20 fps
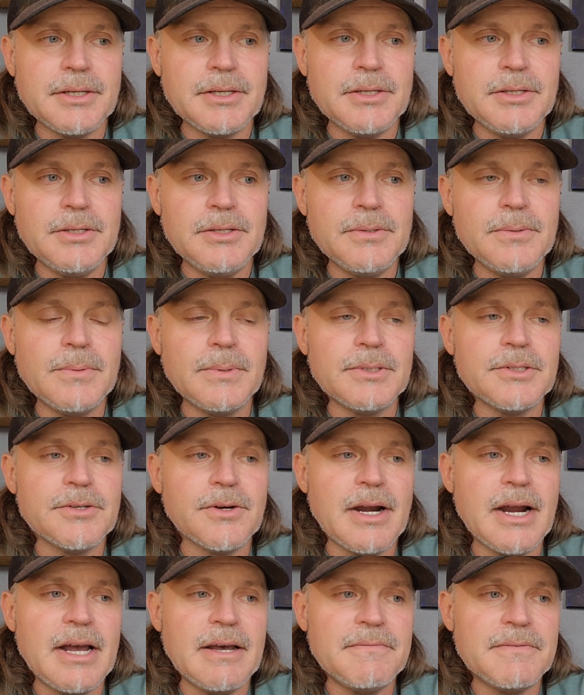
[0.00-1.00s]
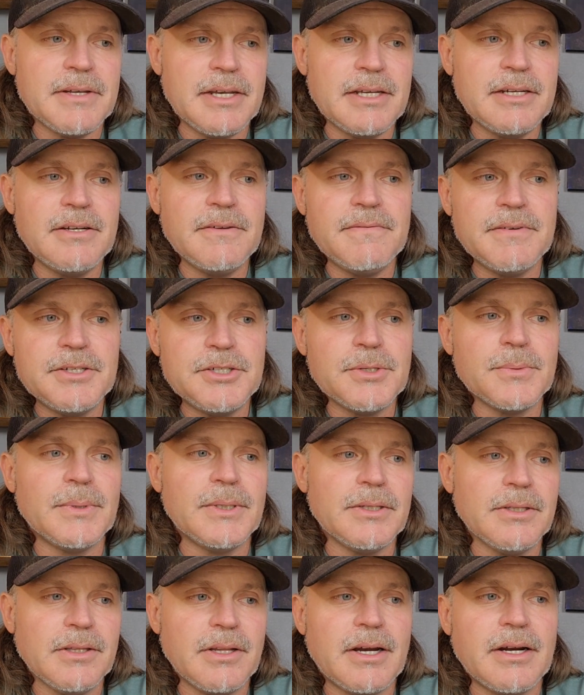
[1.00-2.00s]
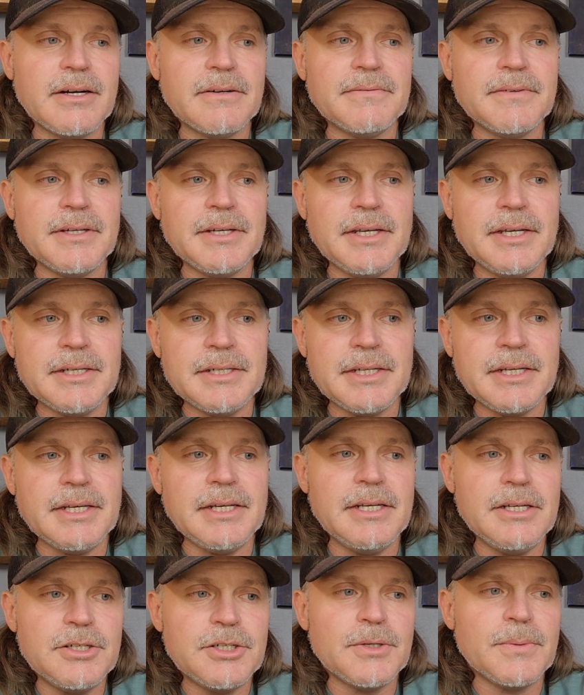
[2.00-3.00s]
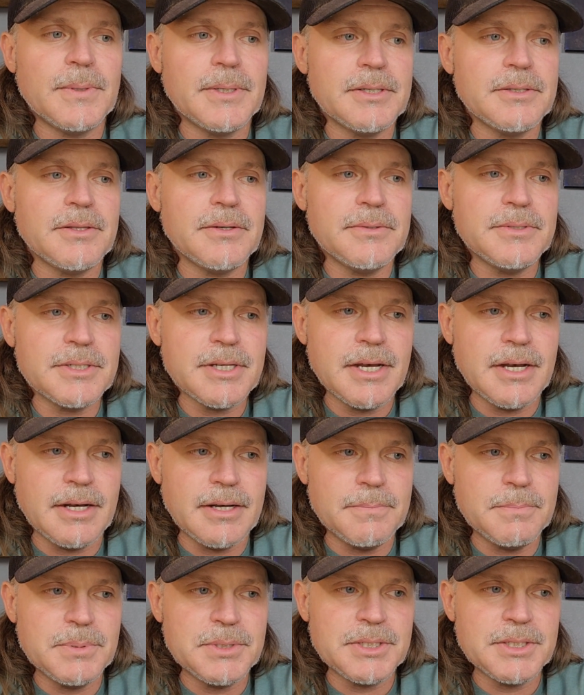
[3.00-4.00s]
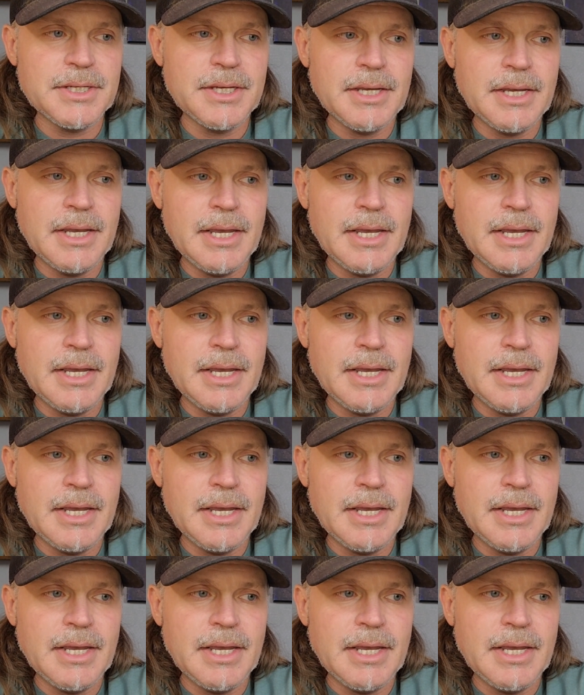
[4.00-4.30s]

you will graft individual larvae into each one of those cups,